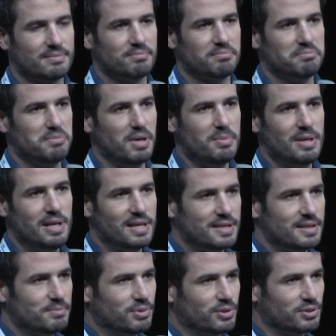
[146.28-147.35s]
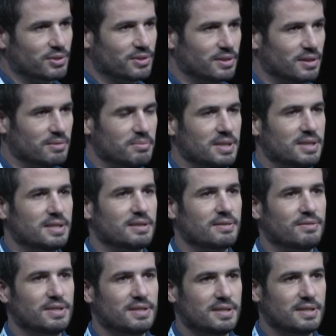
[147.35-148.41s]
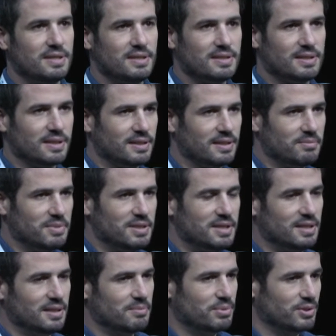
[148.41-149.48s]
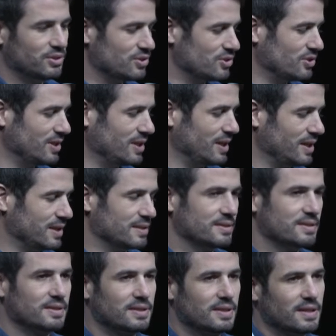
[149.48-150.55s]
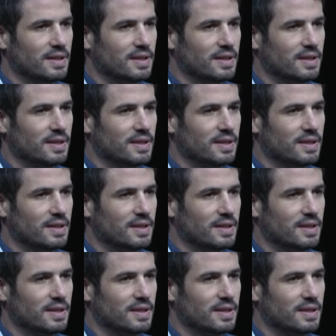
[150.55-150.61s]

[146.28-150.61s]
maybe less important than meeting VCs and meeting potential clients.